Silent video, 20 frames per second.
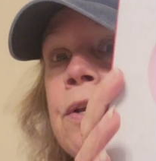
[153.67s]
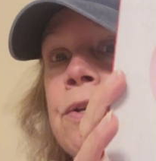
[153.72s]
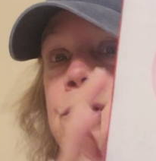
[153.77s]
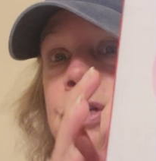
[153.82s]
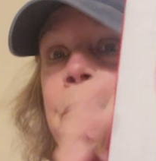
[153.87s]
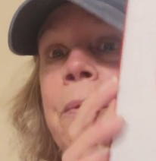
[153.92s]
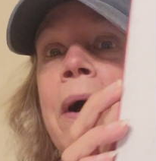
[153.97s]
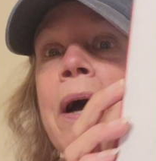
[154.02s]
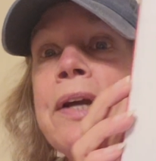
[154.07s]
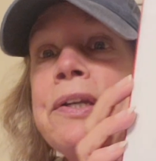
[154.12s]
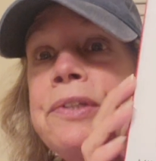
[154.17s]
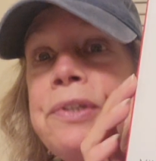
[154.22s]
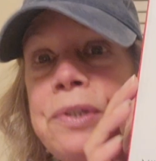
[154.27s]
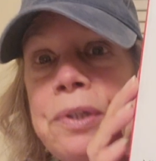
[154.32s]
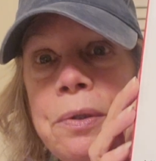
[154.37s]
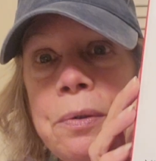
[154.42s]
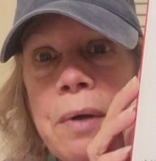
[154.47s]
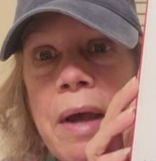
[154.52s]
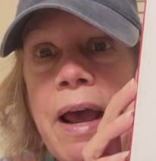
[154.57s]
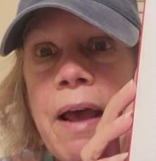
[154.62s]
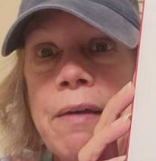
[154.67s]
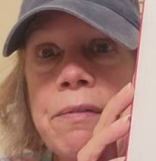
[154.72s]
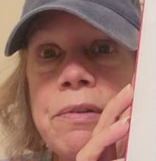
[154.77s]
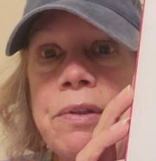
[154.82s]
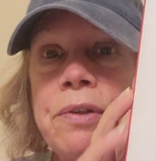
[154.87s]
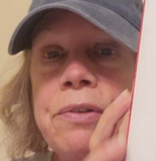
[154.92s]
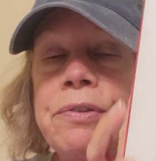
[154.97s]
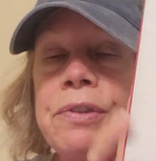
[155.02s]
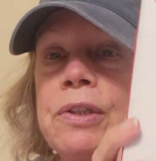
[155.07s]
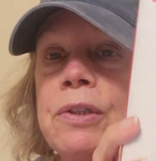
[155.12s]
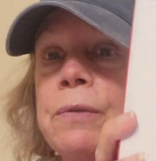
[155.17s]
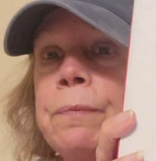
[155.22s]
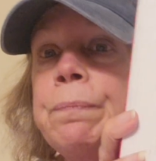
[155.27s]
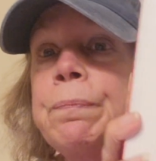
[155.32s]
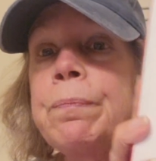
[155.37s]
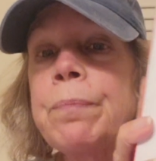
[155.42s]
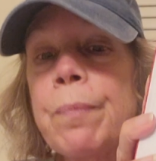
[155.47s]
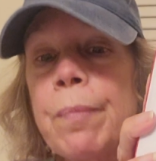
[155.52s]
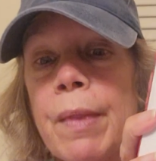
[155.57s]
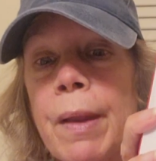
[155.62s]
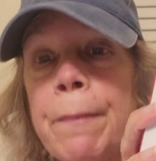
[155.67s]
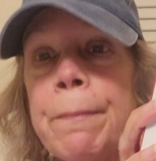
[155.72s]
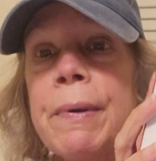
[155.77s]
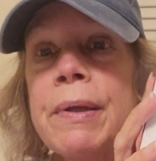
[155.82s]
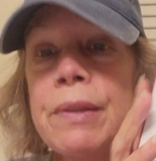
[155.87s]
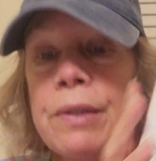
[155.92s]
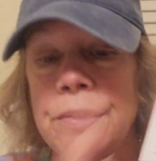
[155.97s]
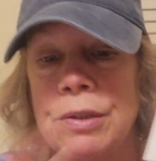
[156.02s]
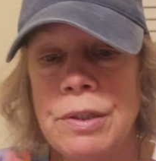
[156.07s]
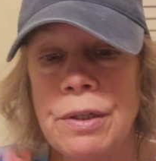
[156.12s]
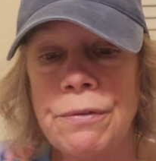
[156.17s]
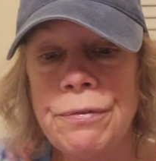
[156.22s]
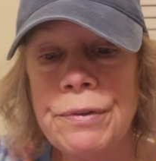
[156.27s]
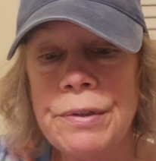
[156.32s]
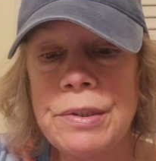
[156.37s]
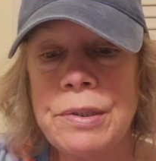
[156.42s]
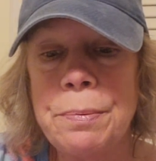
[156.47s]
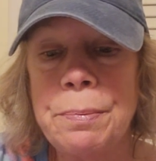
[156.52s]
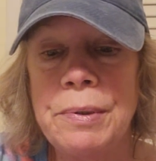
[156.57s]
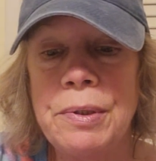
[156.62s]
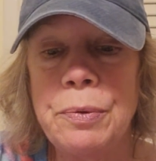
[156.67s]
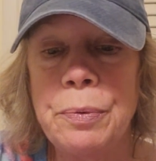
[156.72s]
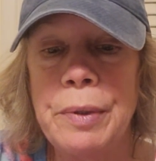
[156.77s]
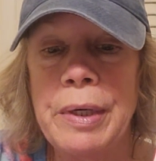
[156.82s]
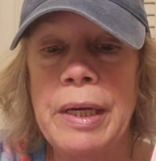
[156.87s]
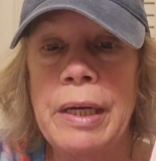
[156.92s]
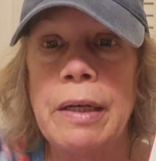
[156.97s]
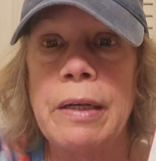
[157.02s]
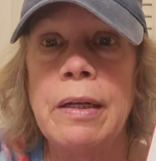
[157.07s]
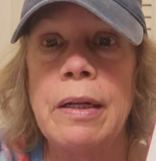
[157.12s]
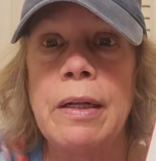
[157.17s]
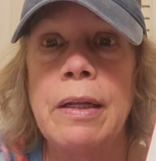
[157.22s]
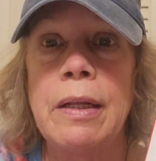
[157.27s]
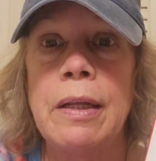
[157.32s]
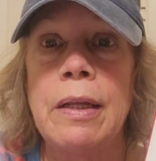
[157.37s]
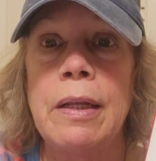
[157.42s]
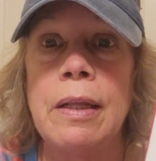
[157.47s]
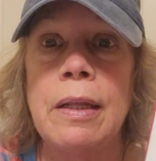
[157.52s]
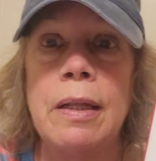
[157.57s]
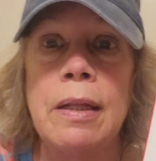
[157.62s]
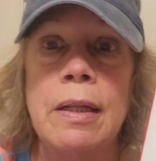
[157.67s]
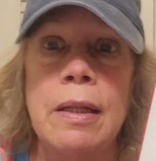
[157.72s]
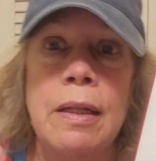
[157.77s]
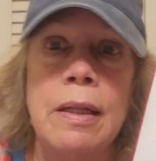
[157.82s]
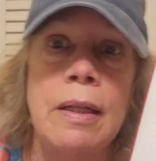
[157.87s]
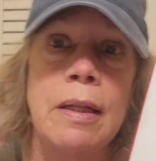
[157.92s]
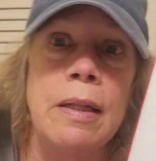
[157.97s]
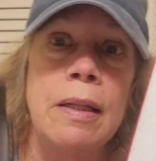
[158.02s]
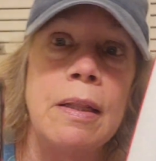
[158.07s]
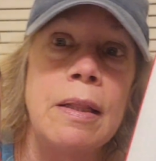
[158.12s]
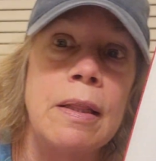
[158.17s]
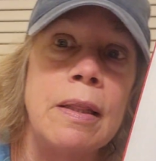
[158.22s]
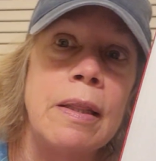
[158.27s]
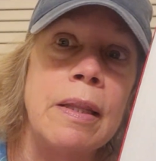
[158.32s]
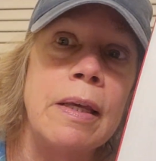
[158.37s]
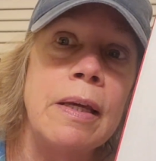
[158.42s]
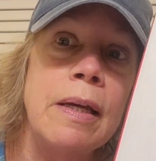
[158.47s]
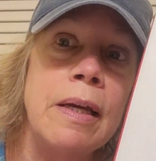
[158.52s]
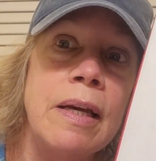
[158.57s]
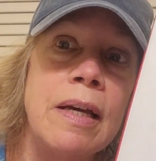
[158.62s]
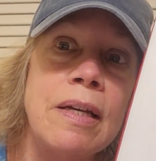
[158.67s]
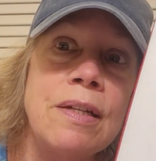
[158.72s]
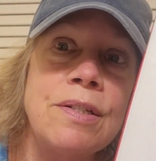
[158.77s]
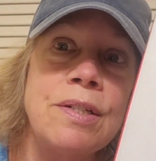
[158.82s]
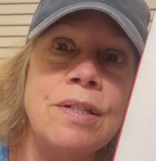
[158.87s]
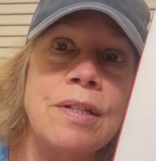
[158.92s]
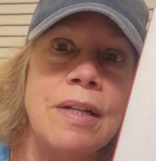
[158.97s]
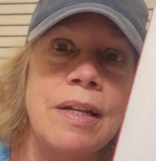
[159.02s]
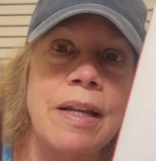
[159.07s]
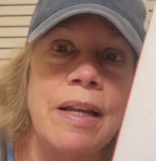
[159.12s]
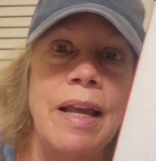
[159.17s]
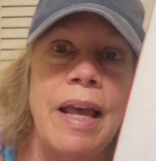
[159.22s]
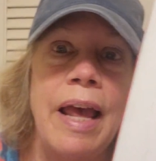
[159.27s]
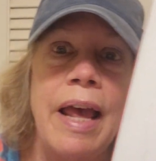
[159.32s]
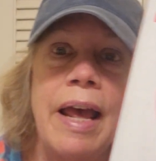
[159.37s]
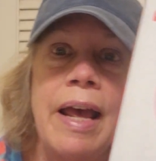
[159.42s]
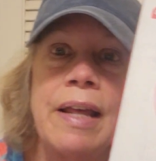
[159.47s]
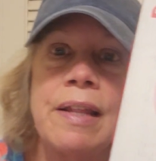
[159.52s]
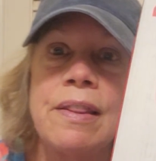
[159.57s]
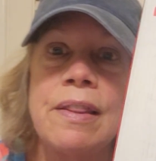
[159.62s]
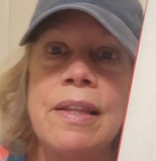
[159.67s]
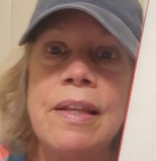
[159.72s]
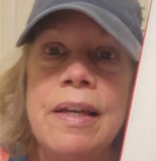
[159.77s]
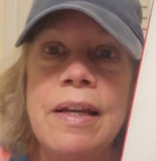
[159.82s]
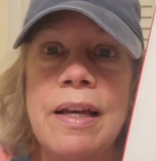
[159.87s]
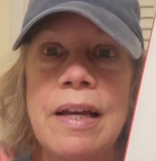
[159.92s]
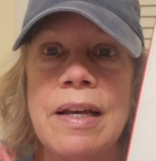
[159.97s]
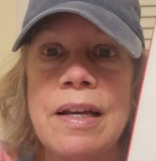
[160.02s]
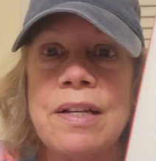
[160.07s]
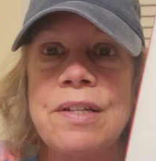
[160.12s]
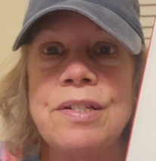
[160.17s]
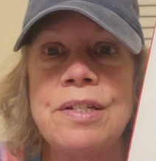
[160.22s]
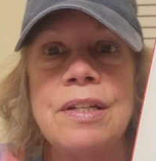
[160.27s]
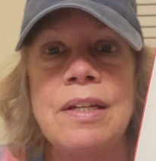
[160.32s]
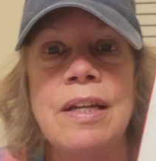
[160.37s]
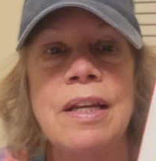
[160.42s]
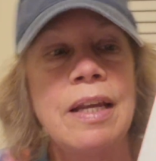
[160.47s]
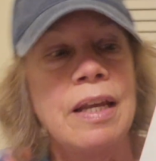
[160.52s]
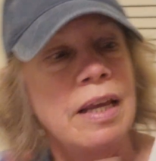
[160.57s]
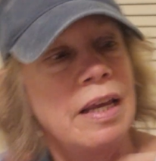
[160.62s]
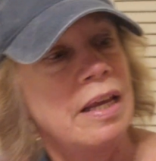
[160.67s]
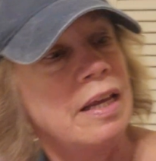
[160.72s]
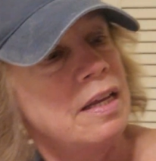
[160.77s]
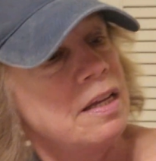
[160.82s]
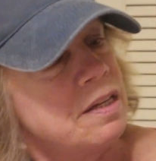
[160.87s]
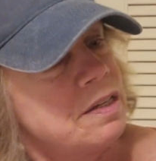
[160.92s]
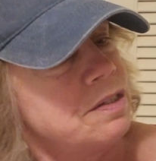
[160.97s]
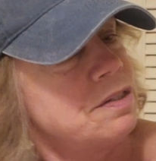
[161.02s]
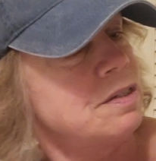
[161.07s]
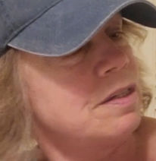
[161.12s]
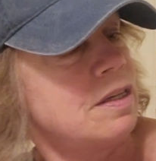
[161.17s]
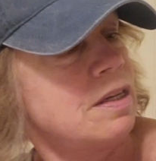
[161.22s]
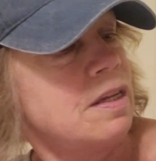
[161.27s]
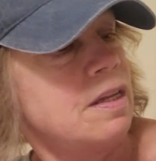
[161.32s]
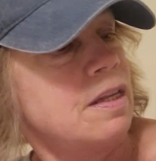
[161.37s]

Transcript: so I do have the grill. But the difference between this and this is,